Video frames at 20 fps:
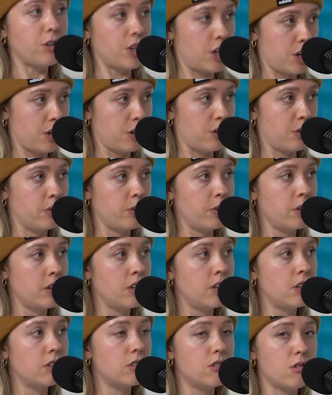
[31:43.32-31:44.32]
you
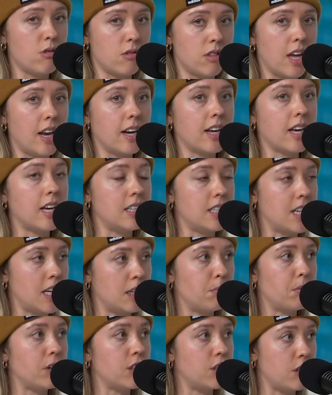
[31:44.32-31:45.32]
to then
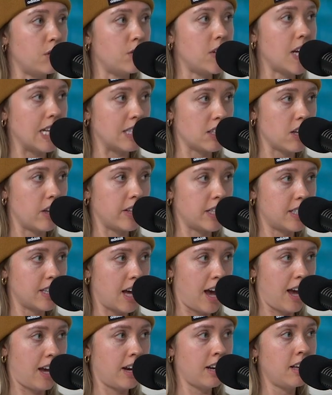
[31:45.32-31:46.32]
continue, pursue dance on the
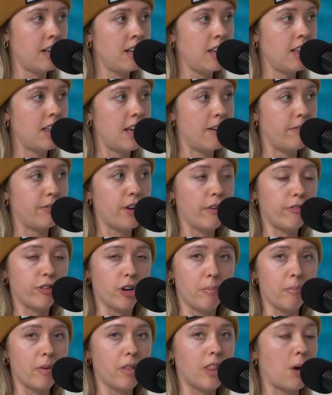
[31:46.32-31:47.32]
side? If, yeah. if
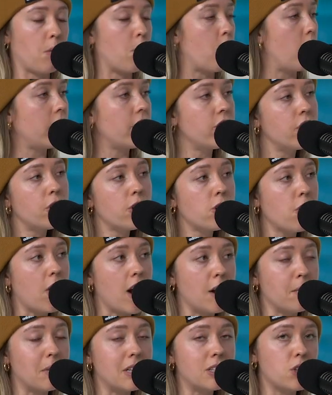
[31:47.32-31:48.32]
you're like, what are the
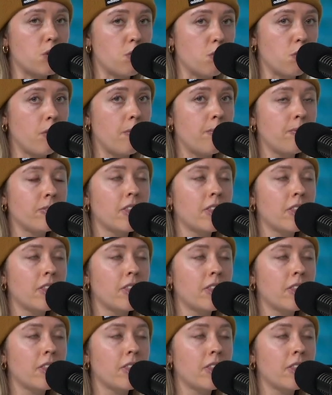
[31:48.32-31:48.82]
requirements you,